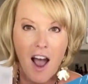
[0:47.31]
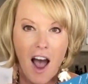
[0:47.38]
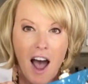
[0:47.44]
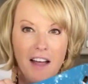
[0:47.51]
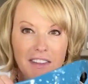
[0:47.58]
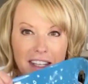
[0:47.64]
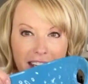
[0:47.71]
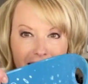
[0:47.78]

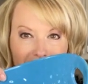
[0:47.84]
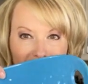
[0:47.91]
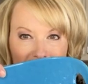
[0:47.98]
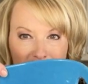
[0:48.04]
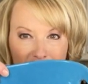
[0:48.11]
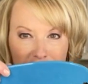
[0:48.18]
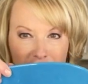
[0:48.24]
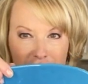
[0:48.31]
On the
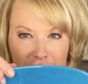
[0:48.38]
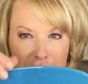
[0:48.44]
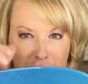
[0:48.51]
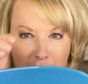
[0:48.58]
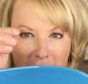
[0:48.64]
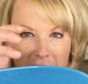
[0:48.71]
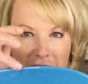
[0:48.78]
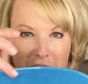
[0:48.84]
interior,
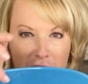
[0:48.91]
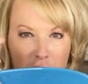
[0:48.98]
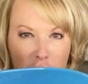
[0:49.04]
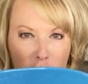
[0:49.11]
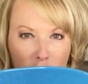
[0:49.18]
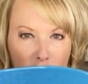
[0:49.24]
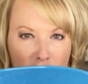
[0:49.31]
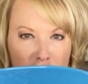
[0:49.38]
you have that
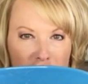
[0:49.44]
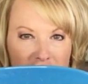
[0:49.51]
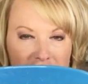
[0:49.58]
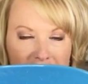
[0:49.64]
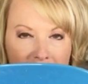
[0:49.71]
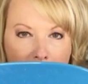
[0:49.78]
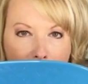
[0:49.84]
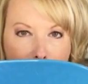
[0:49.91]

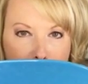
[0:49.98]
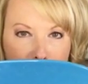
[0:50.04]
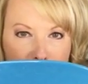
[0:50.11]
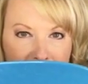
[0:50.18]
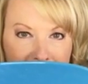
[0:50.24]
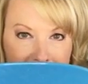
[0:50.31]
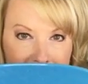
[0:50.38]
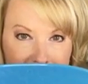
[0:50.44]
gorgeous
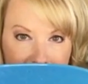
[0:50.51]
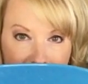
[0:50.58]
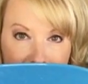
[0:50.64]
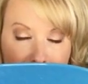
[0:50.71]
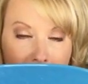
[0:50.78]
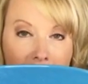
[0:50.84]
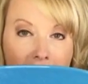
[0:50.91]
hammer detail.